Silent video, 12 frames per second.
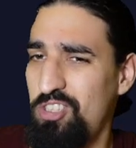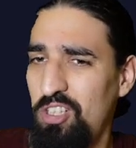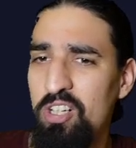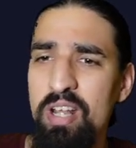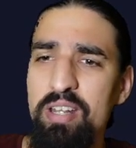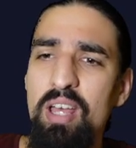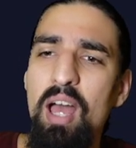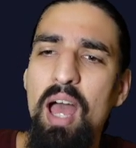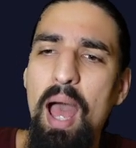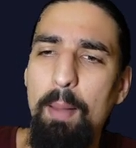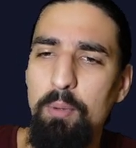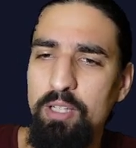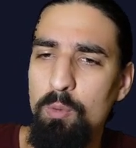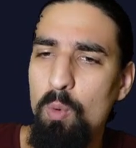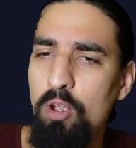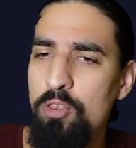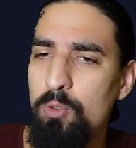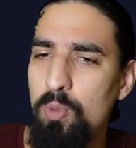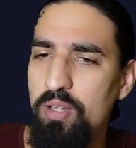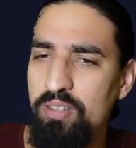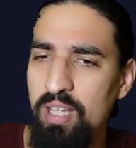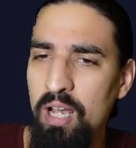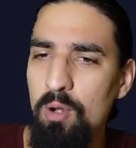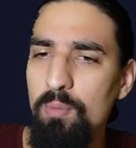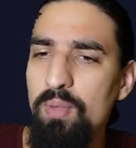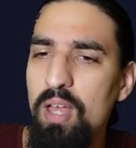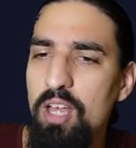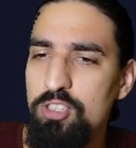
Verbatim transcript: started. I'm gonna walk you through it now.